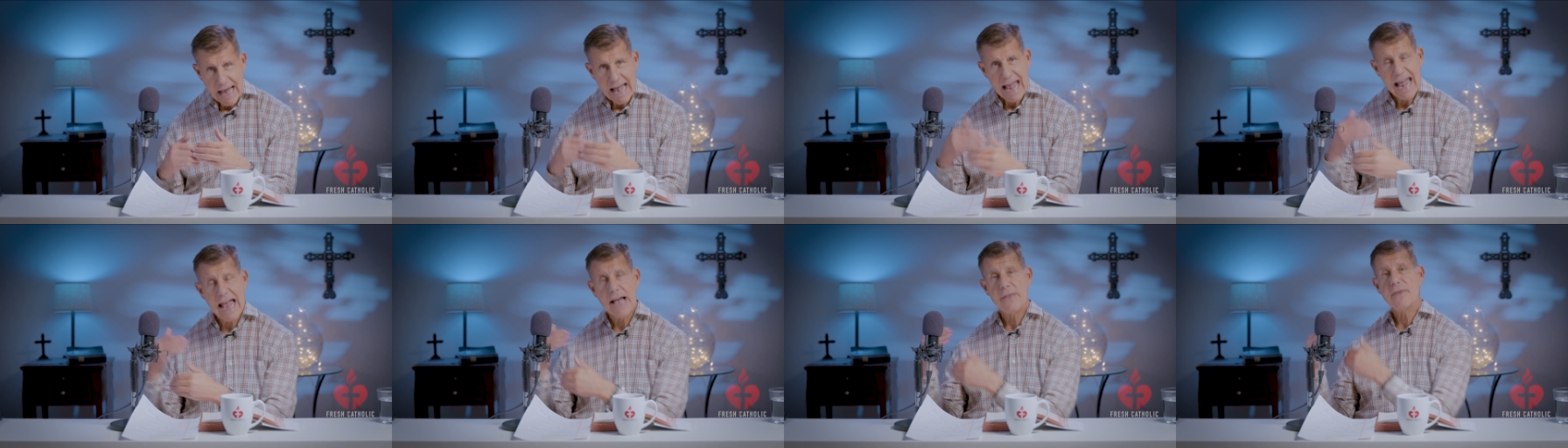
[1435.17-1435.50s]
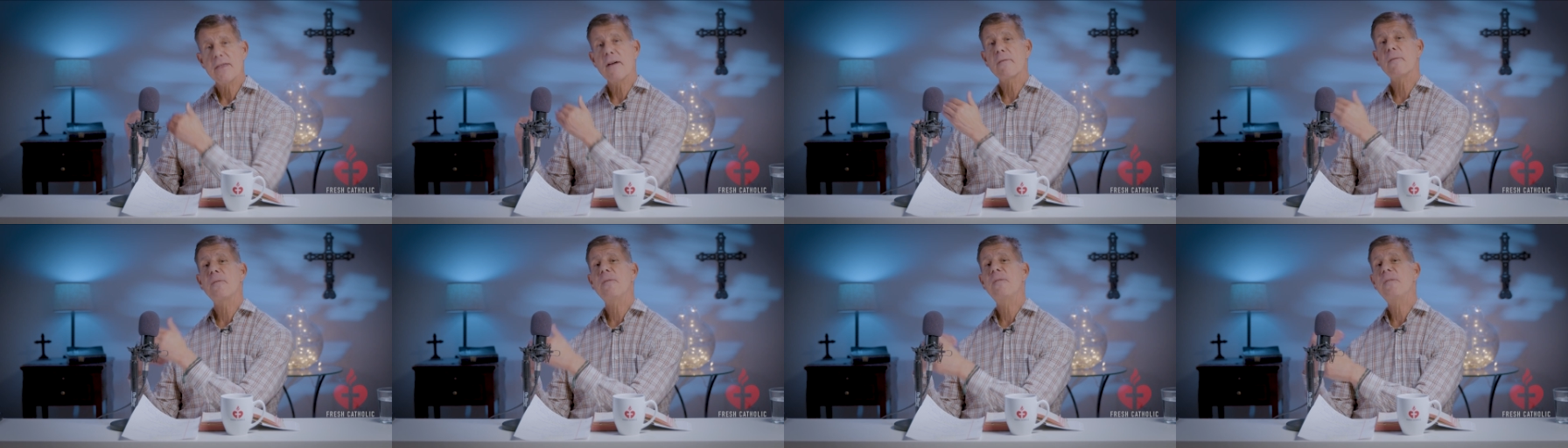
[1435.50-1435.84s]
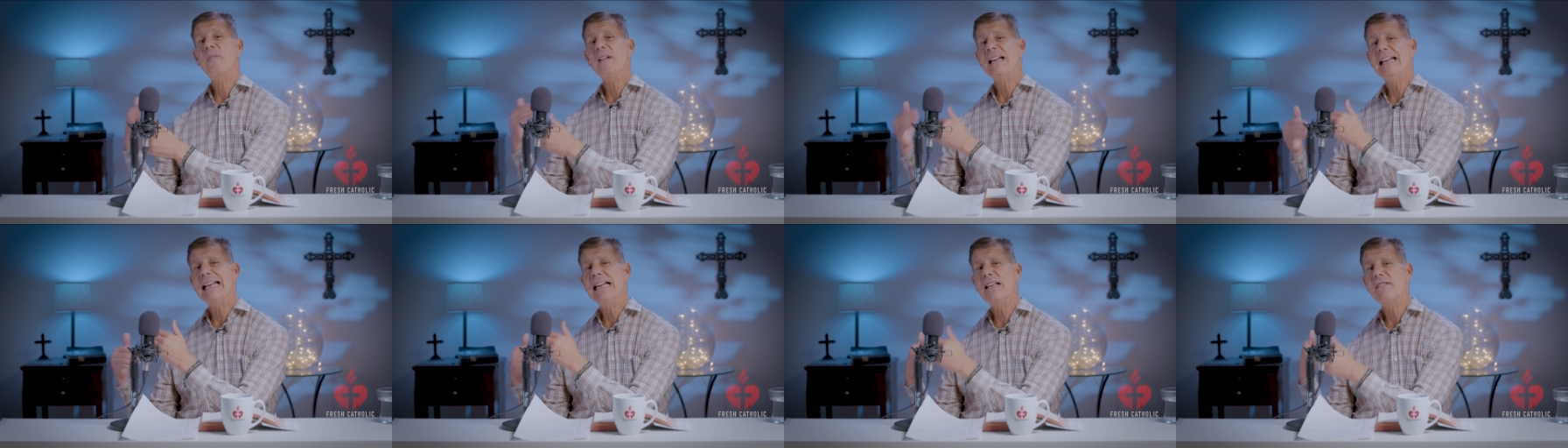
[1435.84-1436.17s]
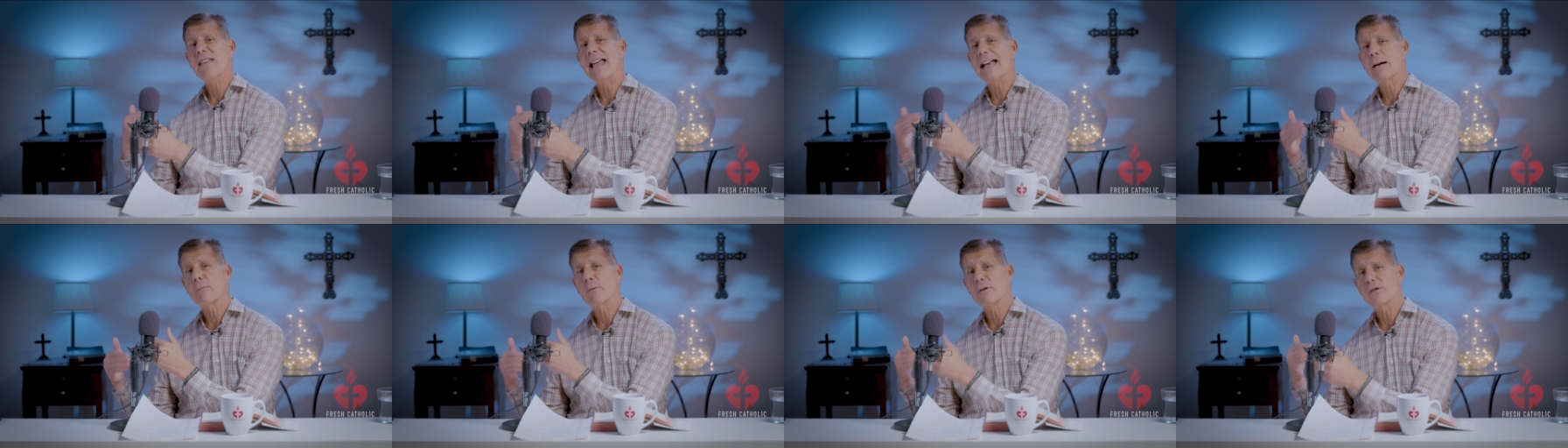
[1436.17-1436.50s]
and the fee
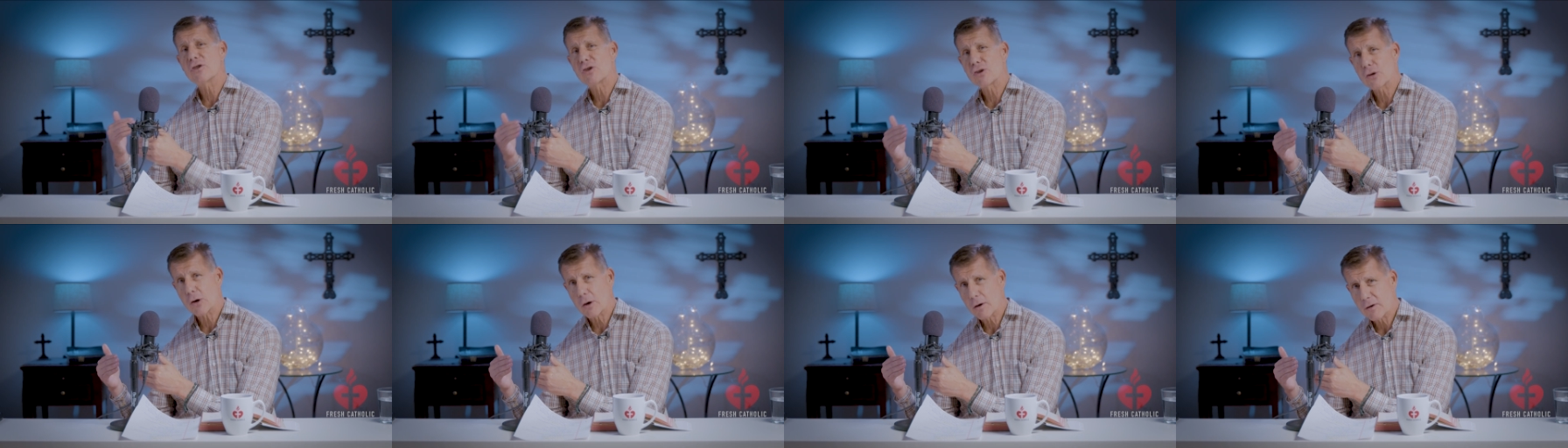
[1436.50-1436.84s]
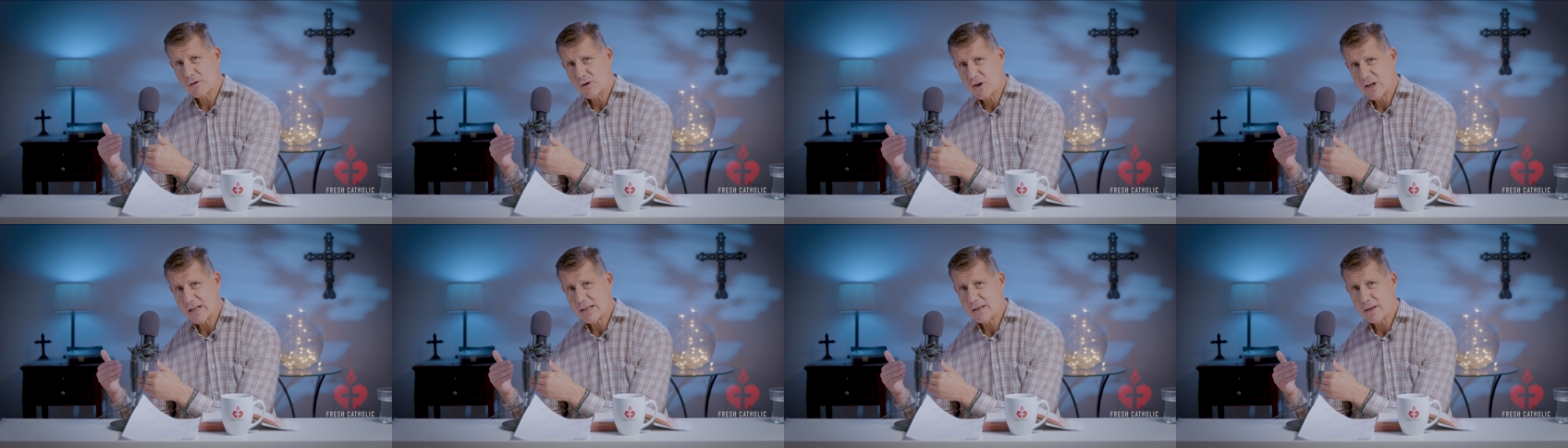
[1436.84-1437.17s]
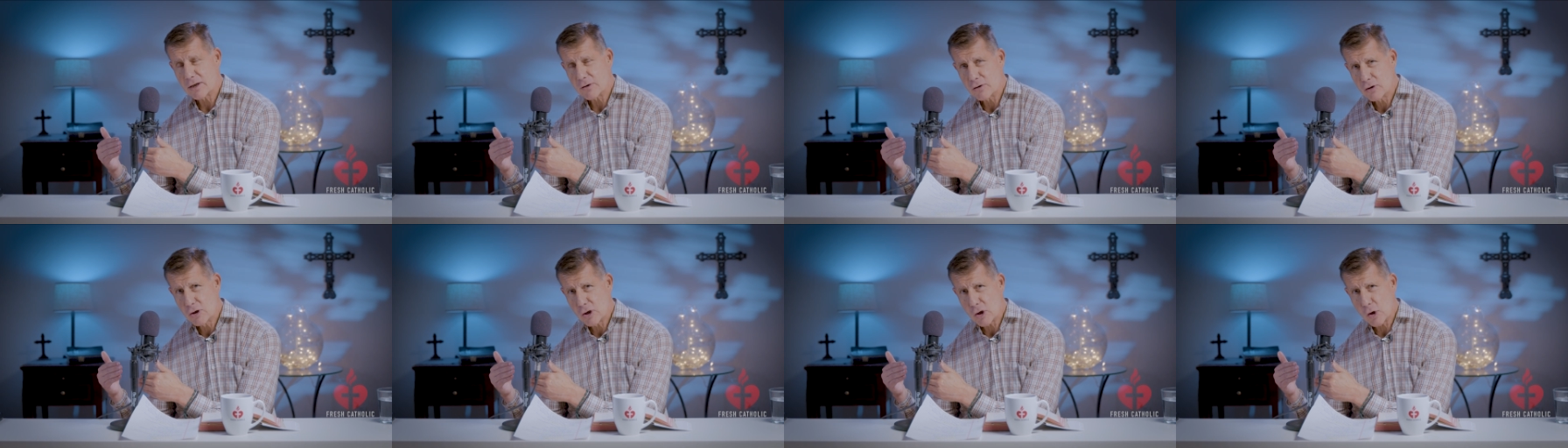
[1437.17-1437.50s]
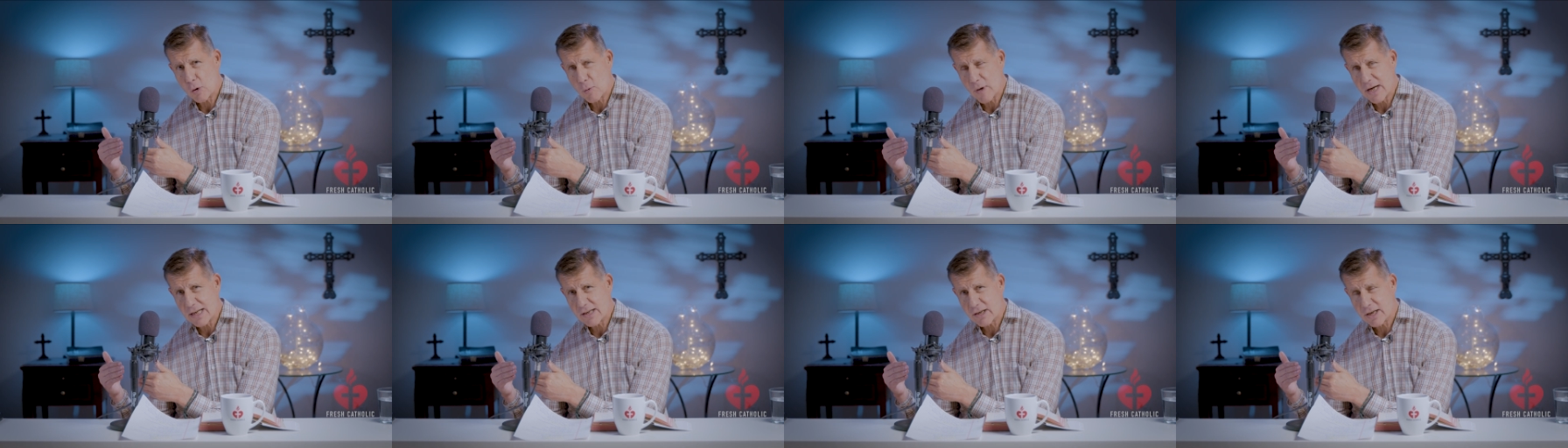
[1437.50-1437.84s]
they were charging to
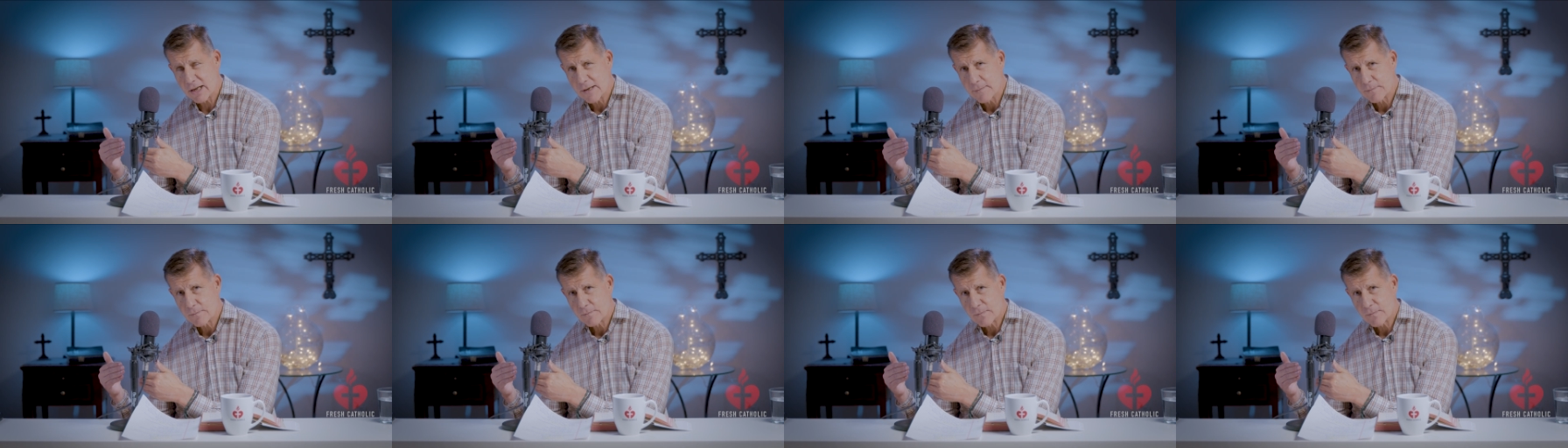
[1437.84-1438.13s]
do it